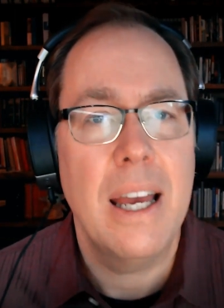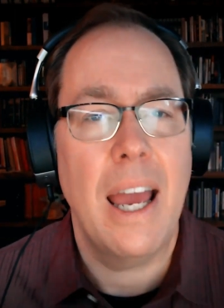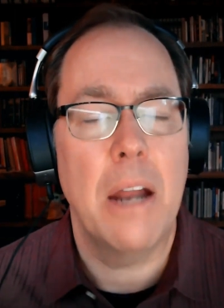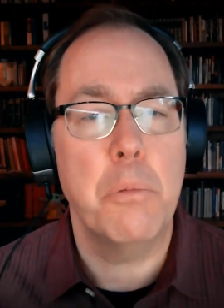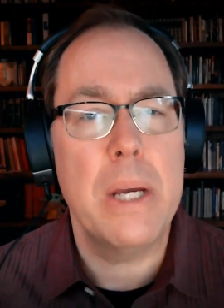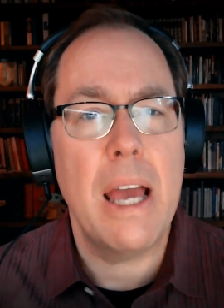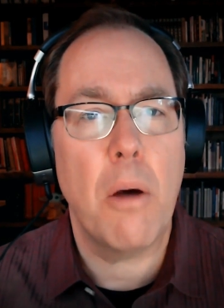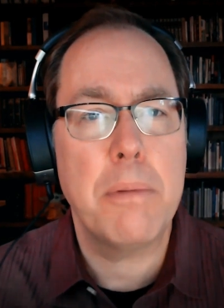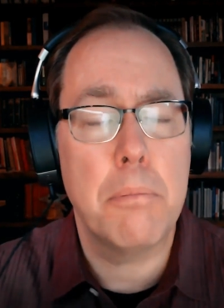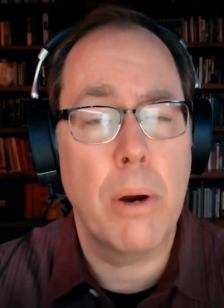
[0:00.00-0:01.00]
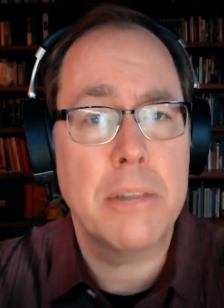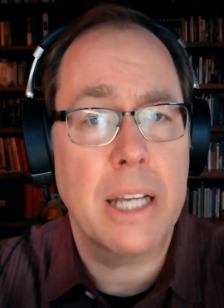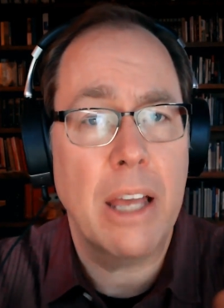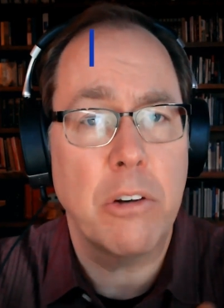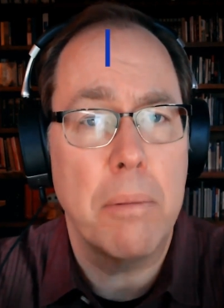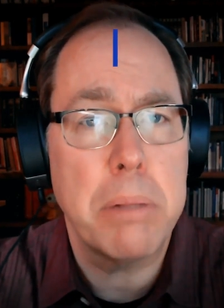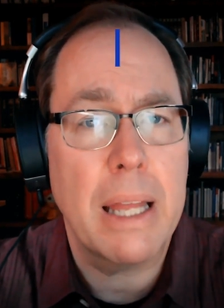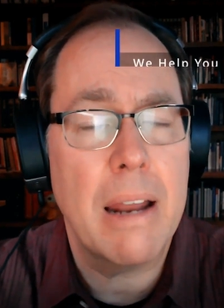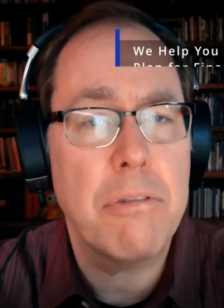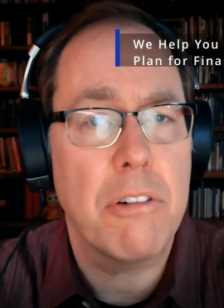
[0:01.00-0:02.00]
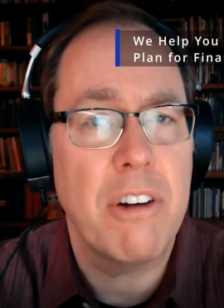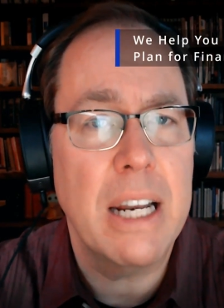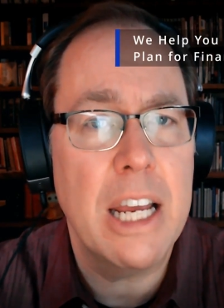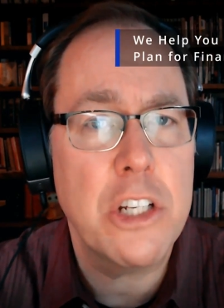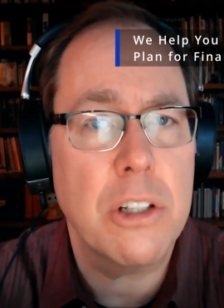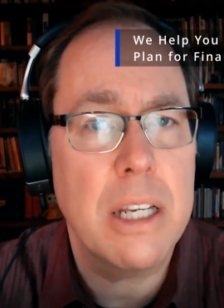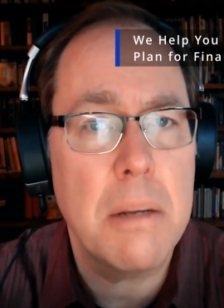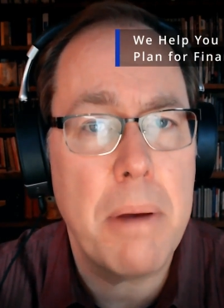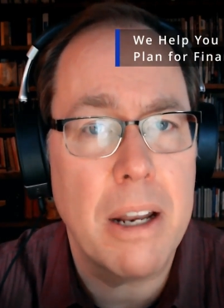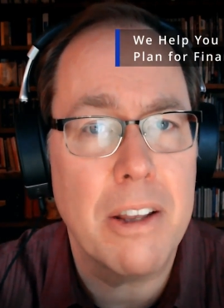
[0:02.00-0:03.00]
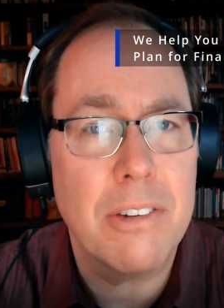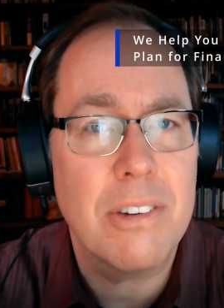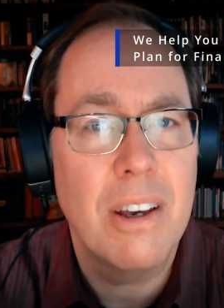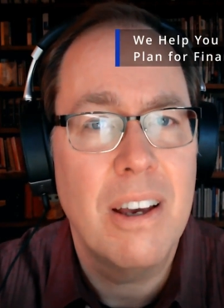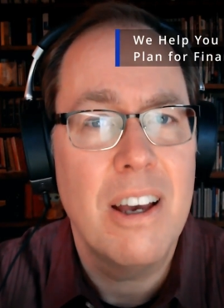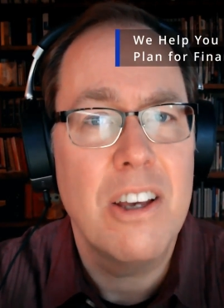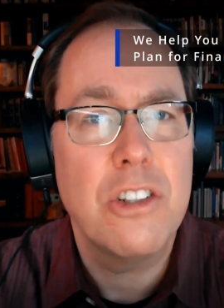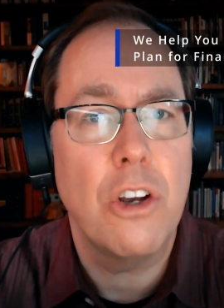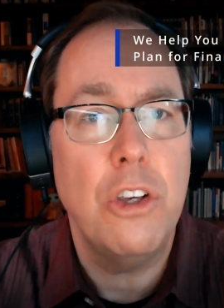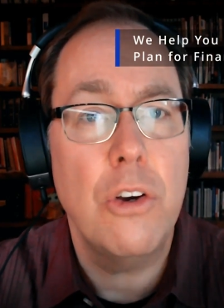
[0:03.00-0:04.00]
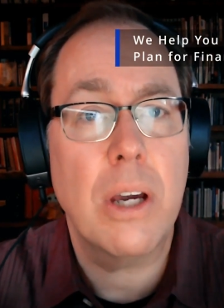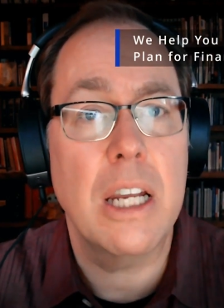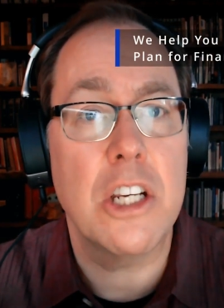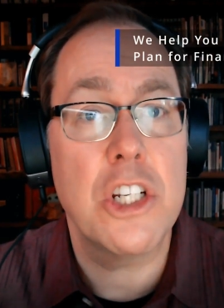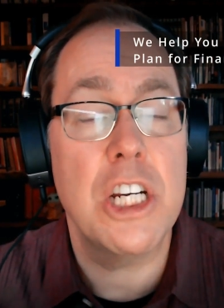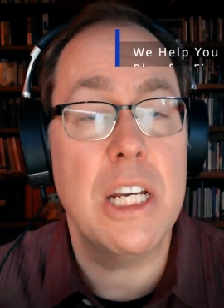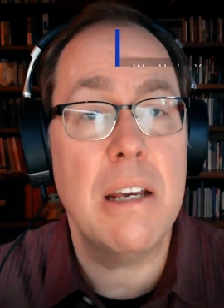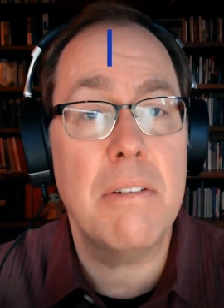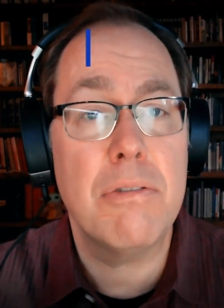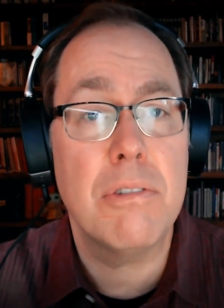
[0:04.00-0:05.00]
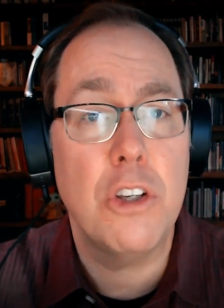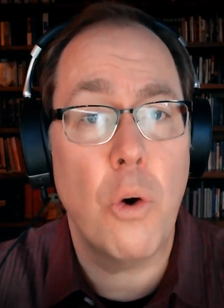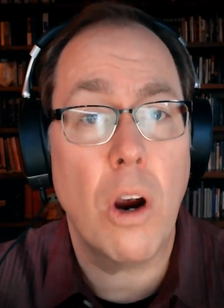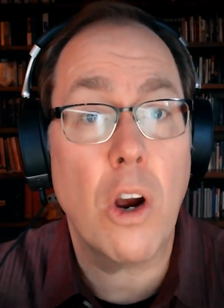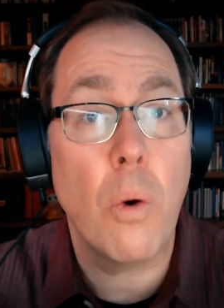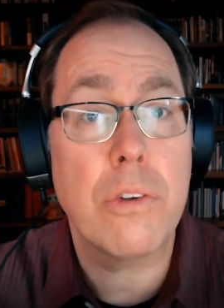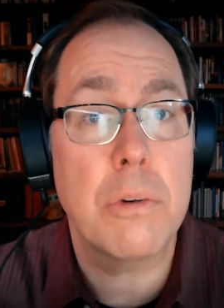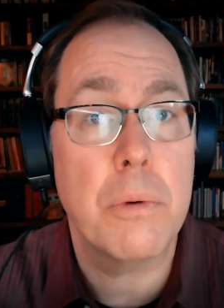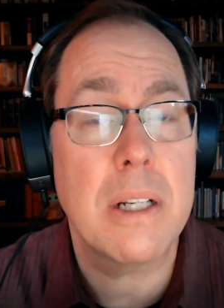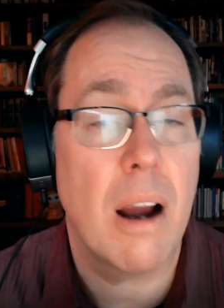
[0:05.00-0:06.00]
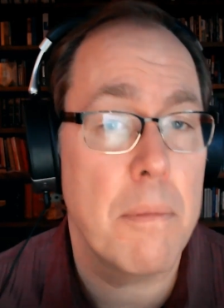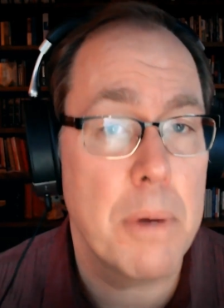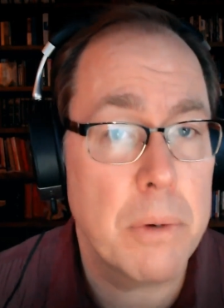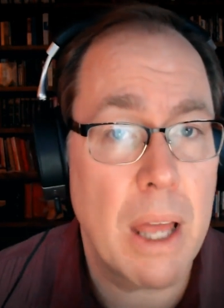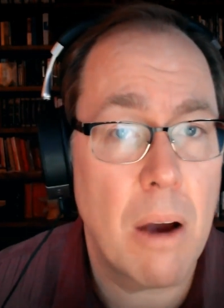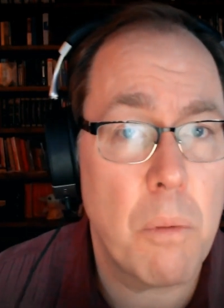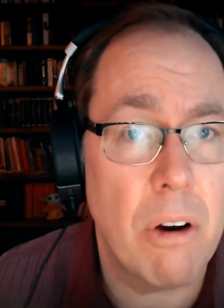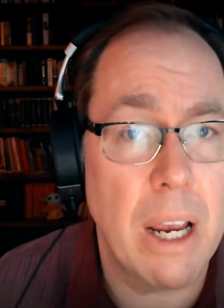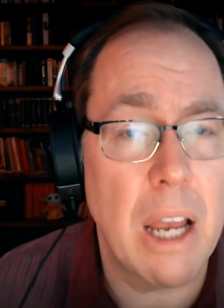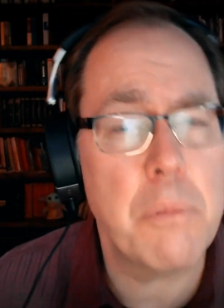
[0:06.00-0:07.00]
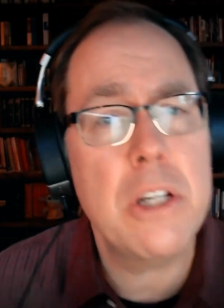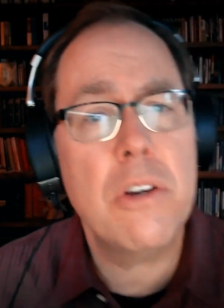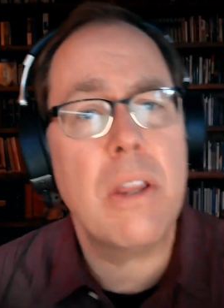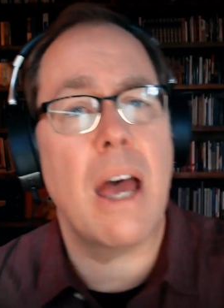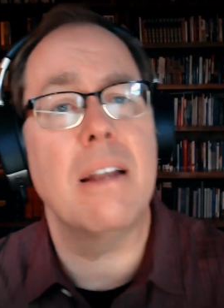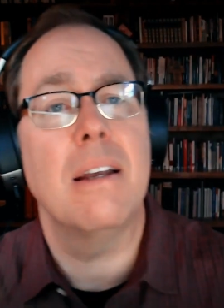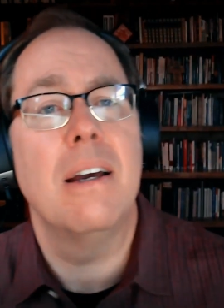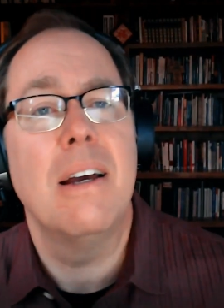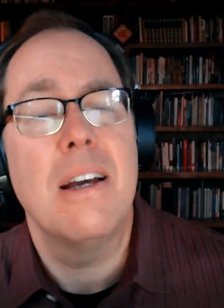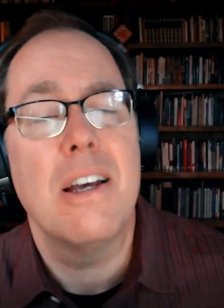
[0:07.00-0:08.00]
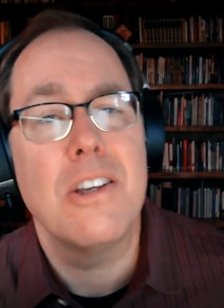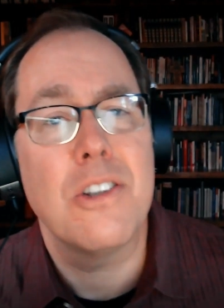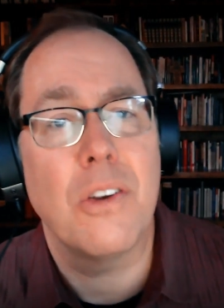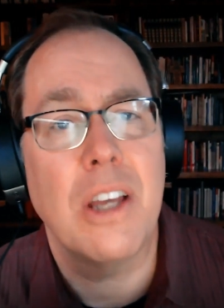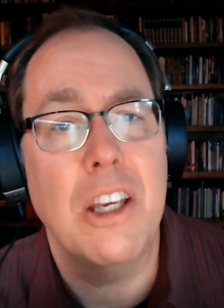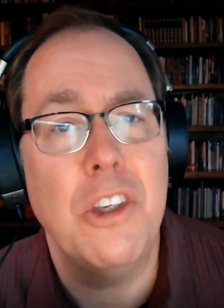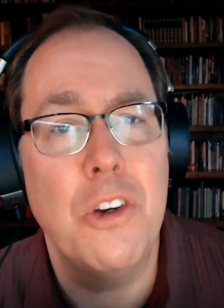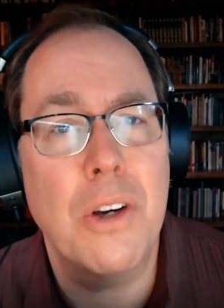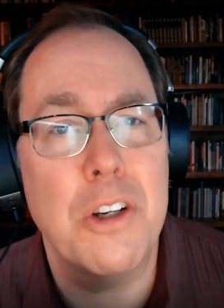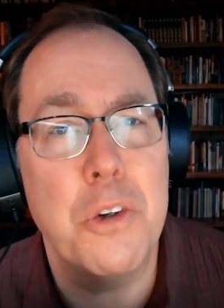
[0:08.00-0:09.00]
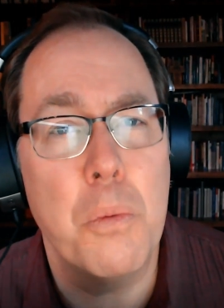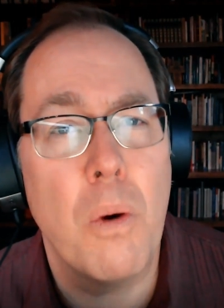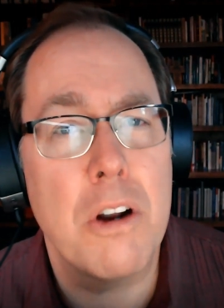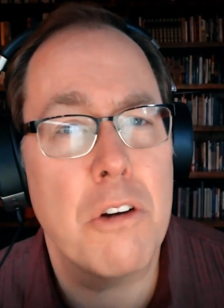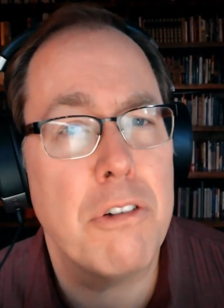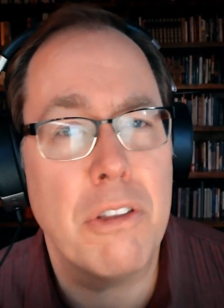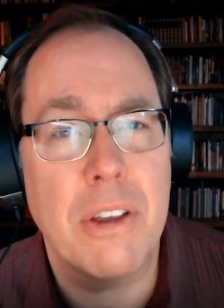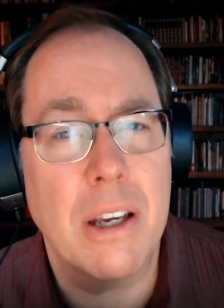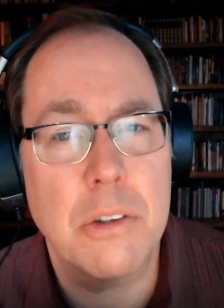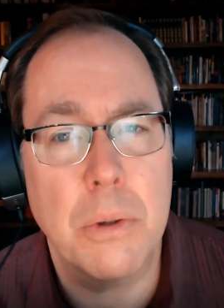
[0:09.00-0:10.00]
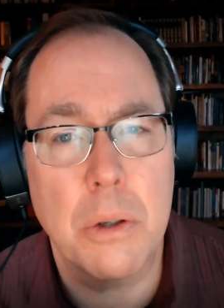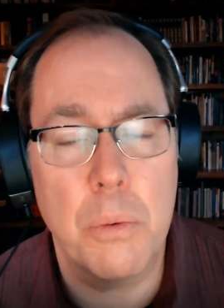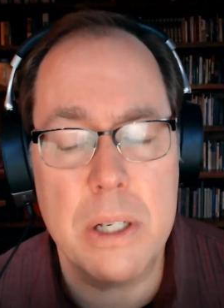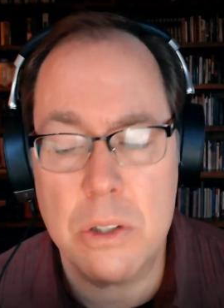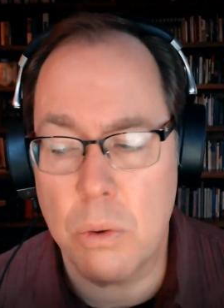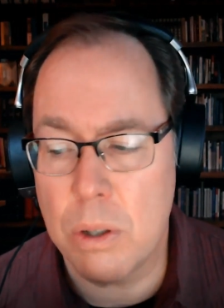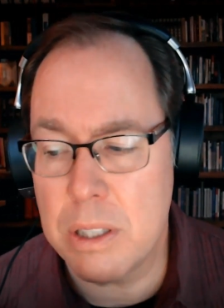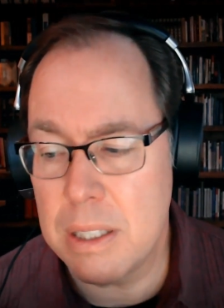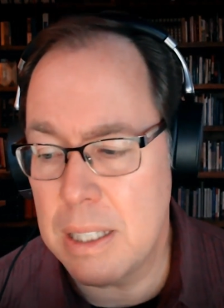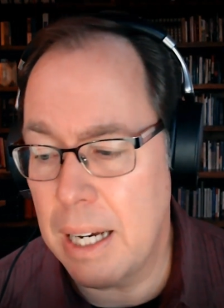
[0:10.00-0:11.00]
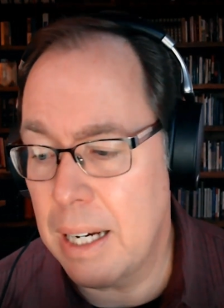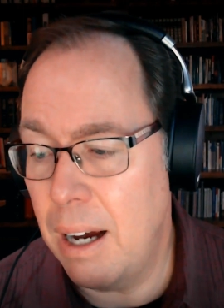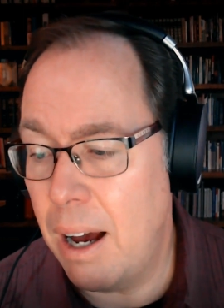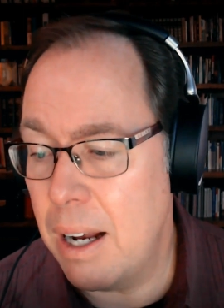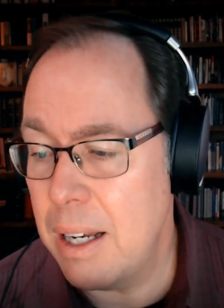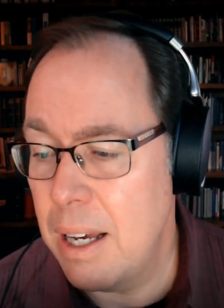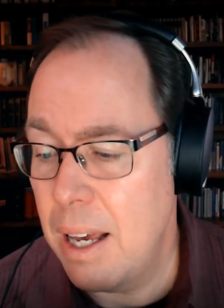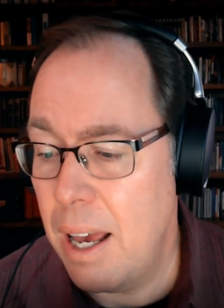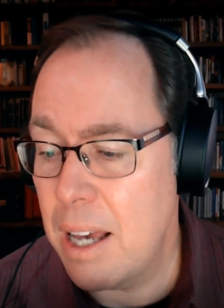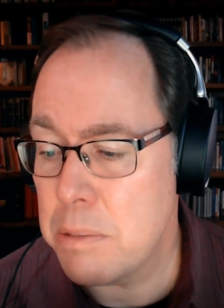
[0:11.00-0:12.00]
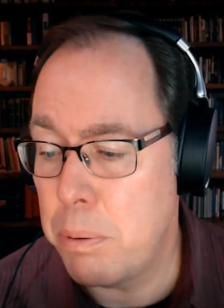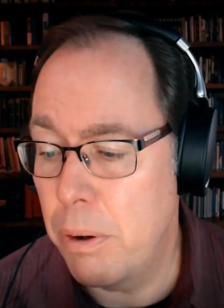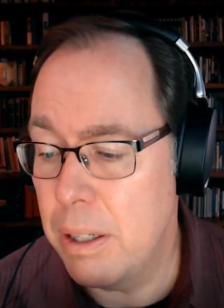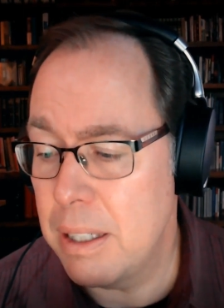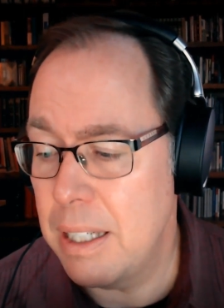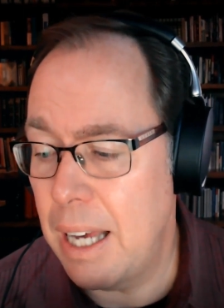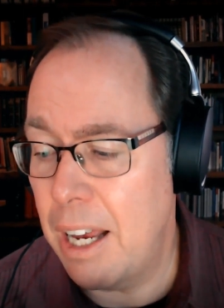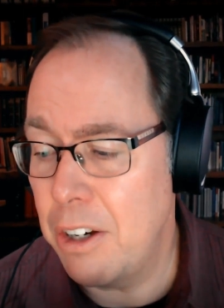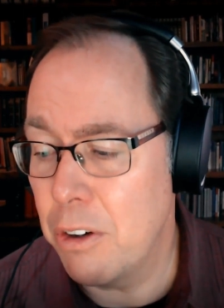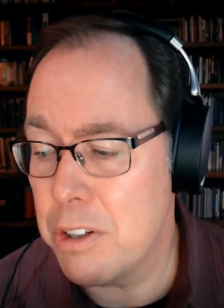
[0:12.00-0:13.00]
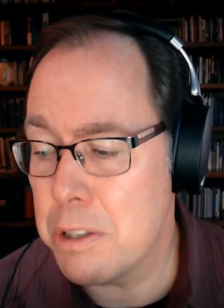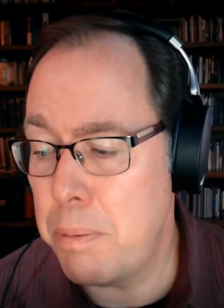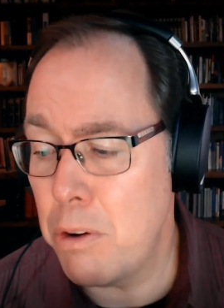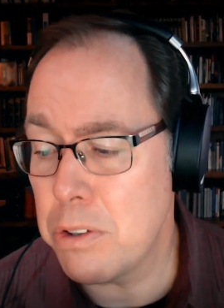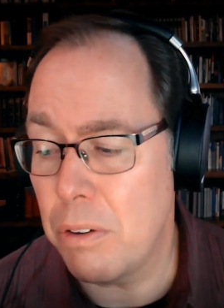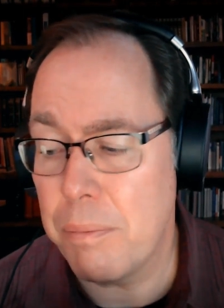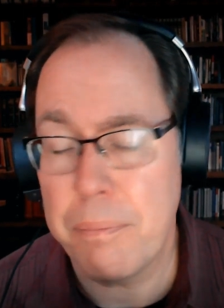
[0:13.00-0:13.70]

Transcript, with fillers: and we help you bring together a plan for financial independence so you can achieve your goals in retirement without worry. And we do that so that you can do wonderful things with the resources that God has put at your disposal.